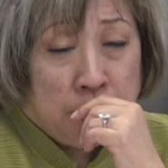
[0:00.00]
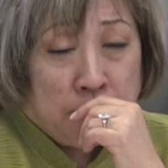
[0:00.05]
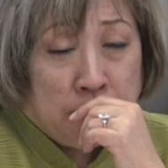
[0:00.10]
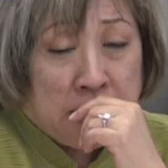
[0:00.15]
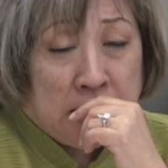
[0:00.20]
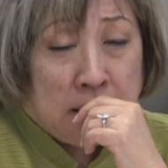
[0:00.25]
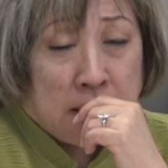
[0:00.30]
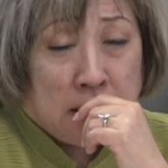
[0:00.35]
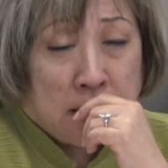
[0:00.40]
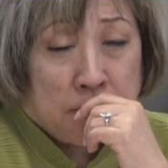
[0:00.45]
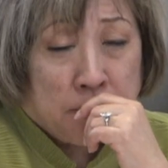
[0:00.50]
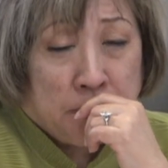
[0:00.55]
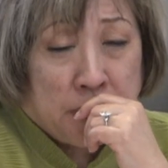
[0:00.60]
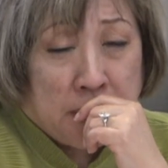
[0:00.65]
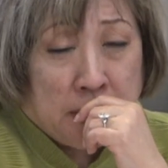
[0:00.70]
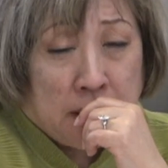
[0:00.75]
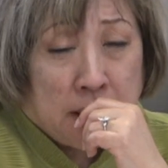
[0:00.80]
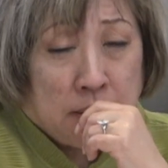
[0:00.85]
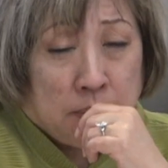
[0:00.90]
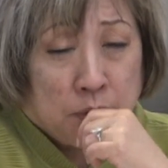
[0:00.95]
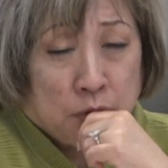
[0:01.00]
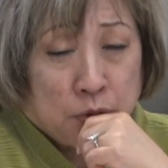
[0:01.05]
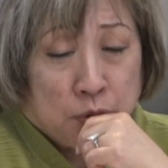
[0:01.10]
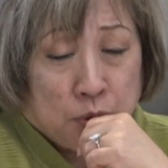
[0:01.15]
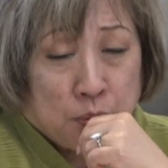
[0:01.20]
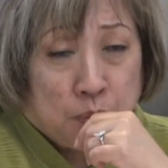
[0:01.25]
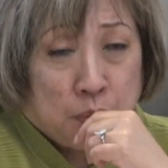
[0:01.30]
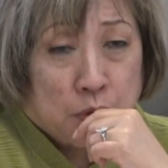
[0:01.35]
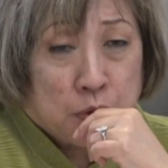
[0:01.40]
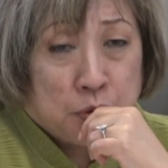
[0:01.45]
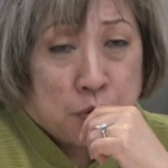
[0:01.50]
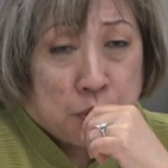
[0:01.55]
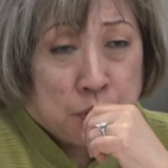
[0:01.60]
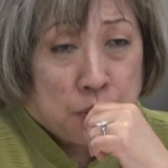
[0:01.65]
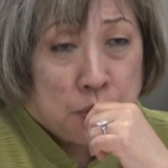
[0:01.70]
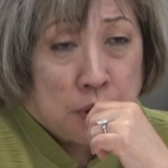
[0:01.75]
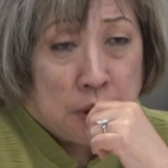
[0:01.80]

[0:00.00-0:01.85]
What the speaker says: we may not be able to pursue